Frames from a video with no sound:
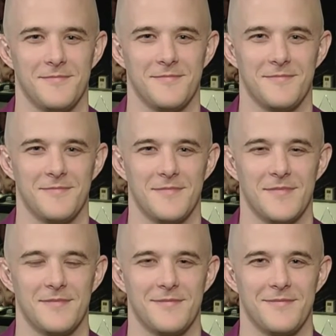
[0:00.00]

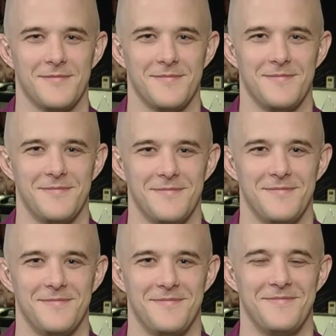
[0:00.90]

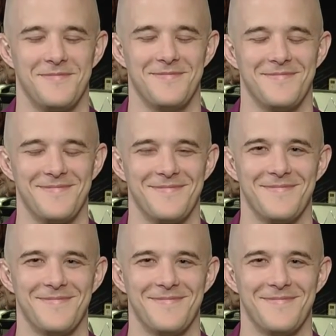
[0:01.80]
The person shown says nothing.